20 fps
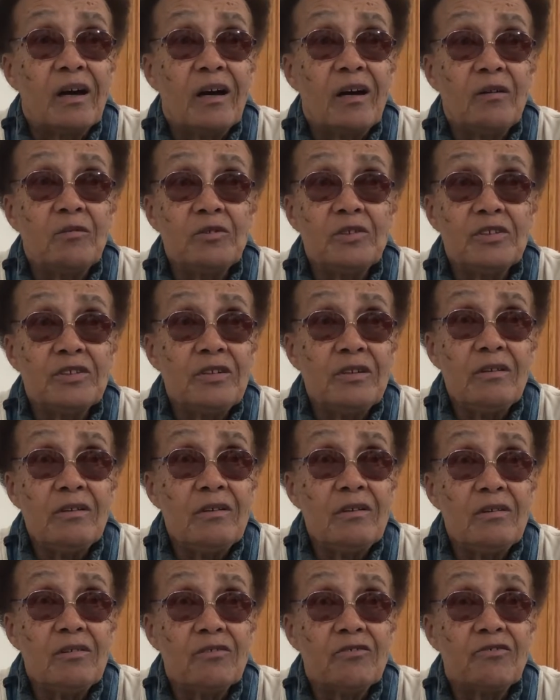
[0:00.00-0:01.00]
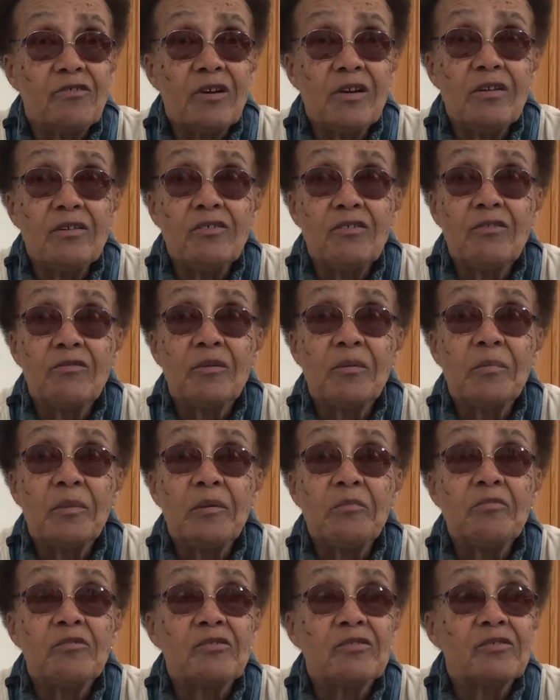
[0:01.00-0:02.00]
I was sitting here trying to
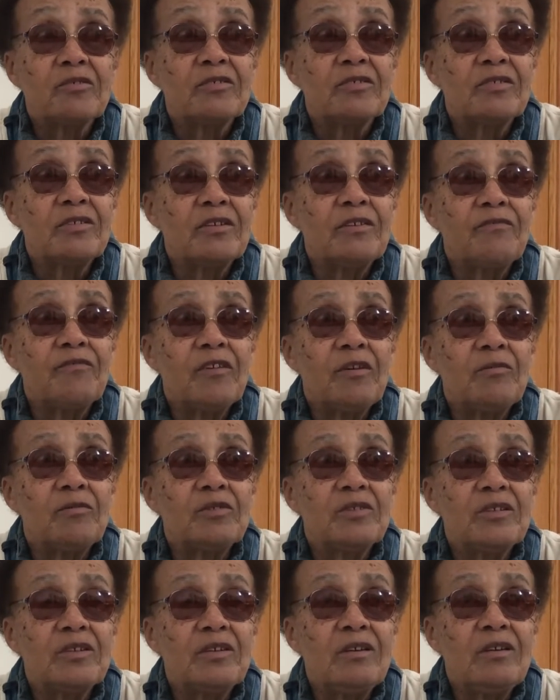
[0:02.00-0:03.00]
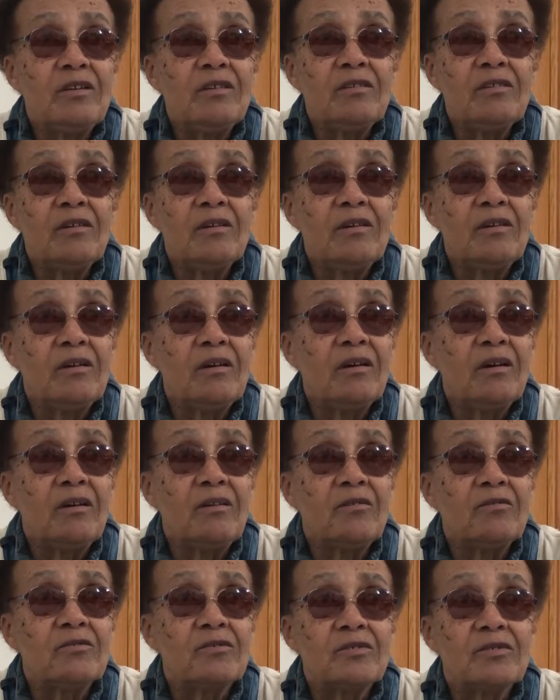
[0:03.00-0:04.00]
remember if there was anything
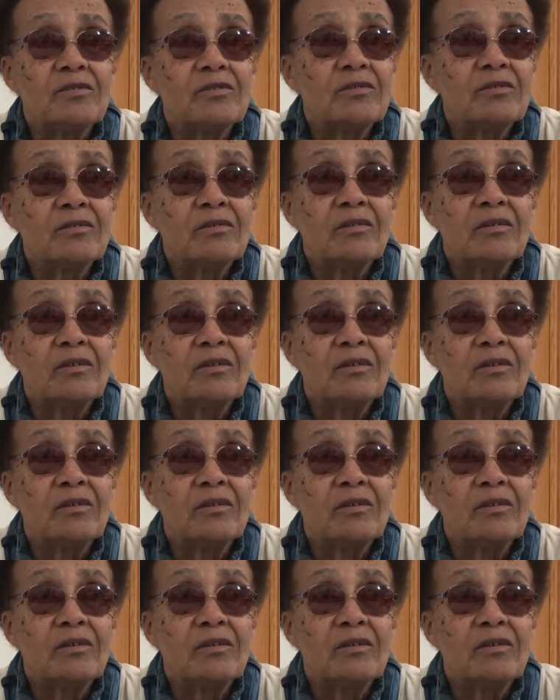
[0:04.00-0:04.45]
else